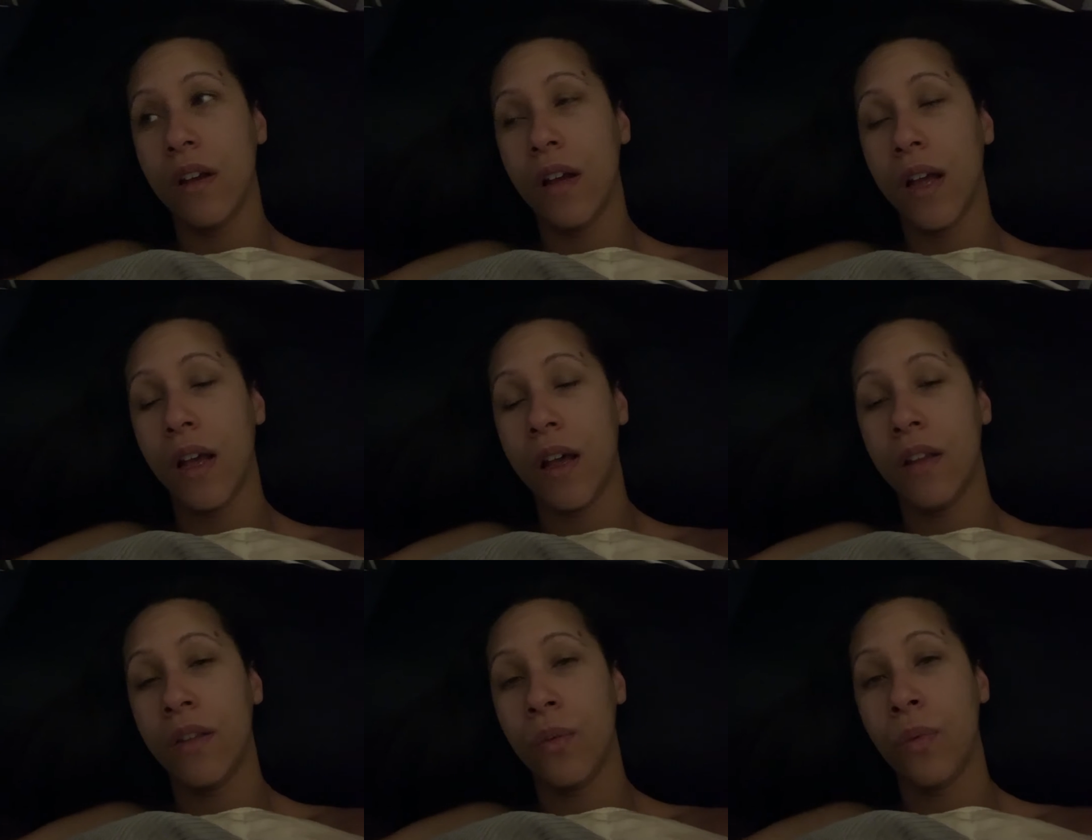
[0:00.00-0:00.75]

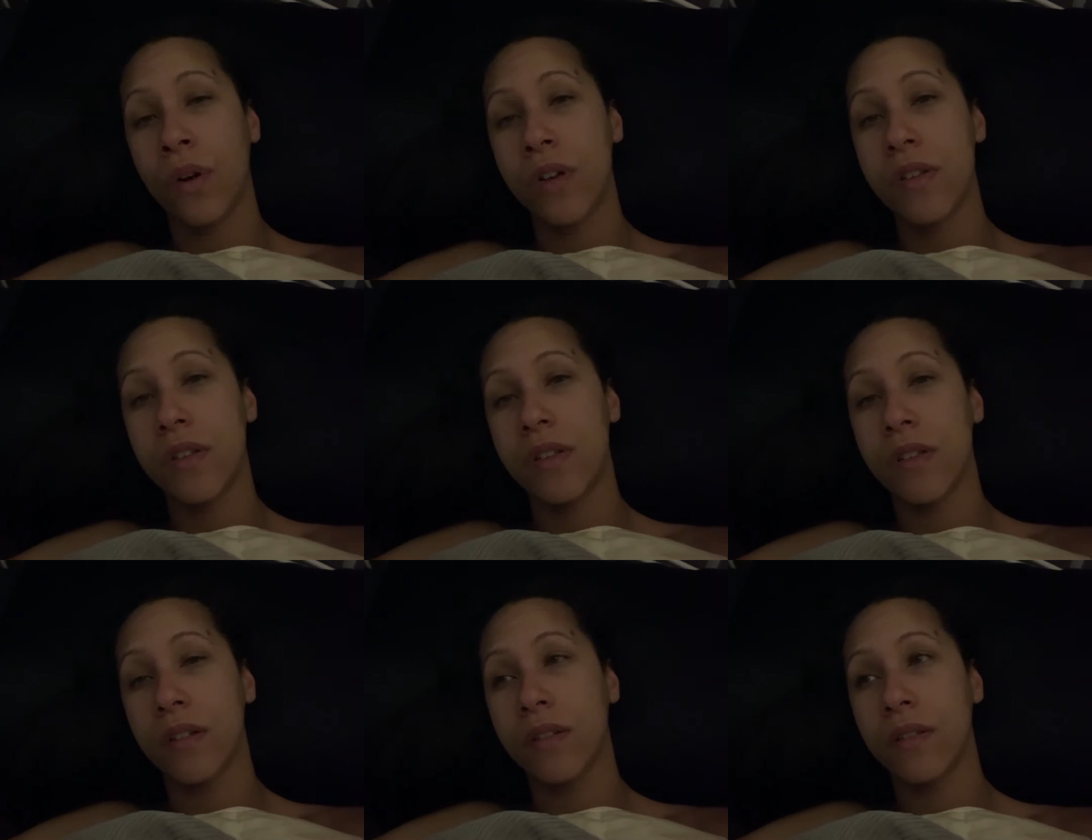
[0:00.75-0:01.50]
had the
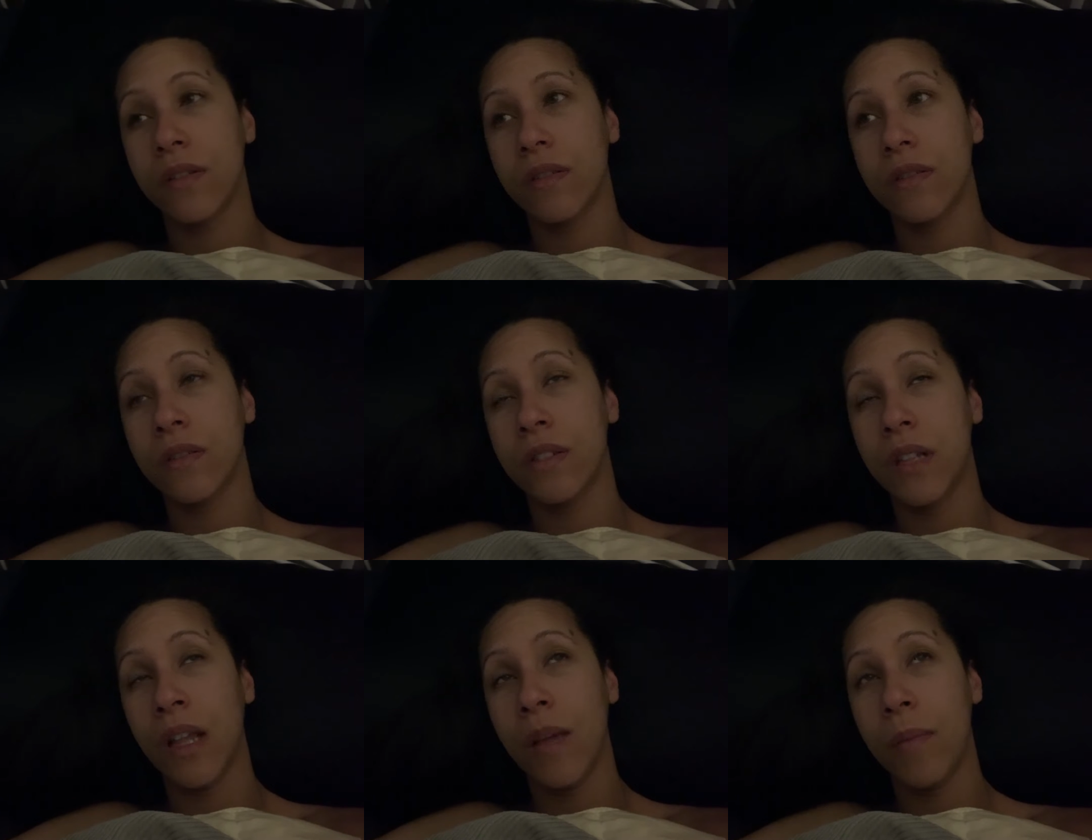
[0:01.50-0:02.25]
worst
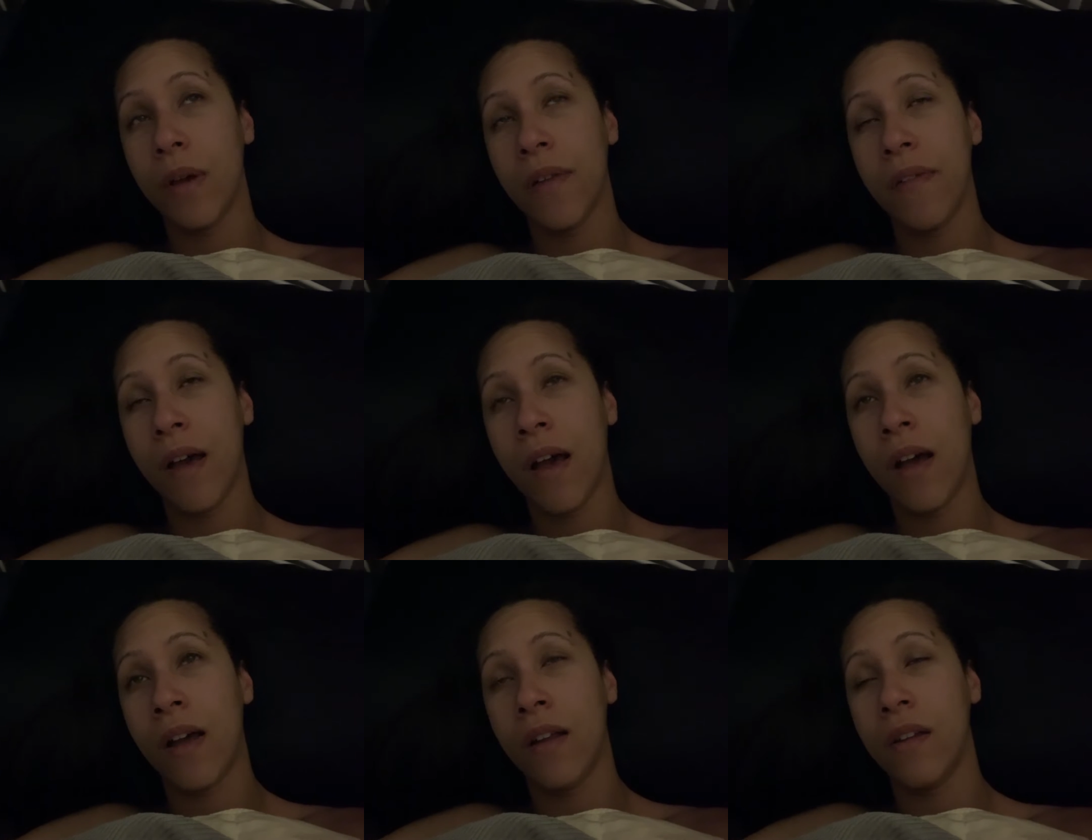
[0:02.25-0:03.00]
sleep I've
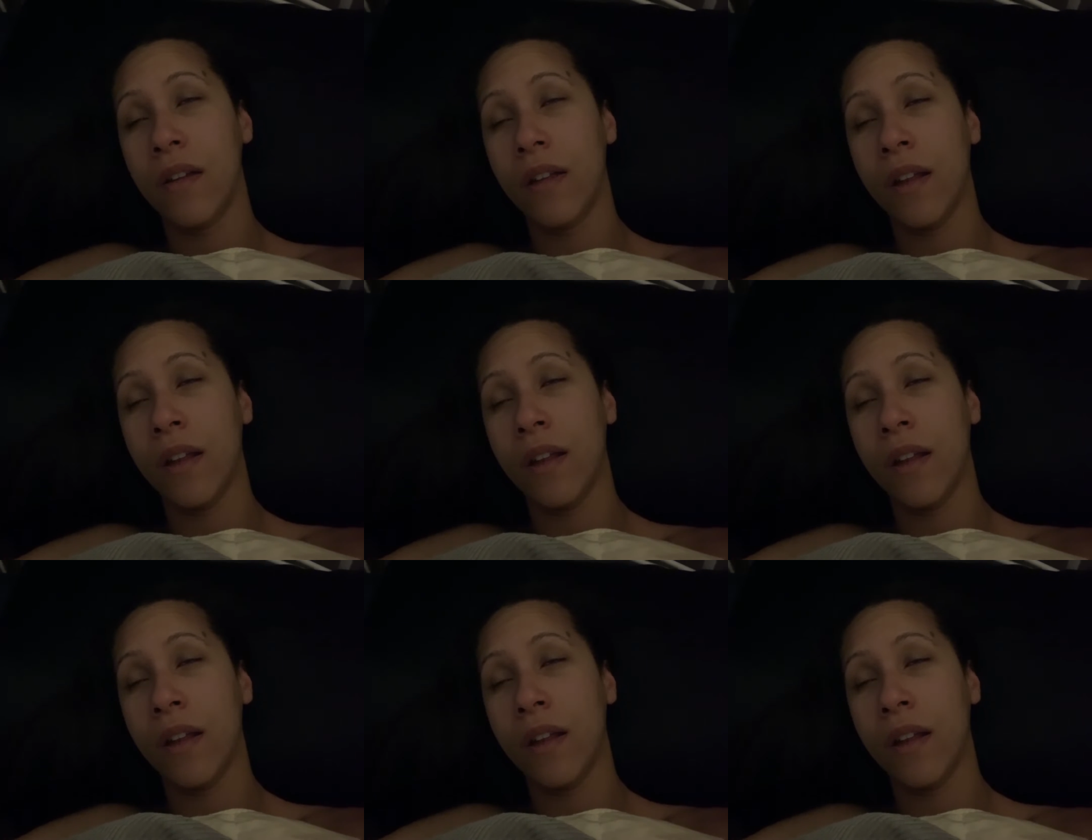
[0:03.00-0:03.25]
had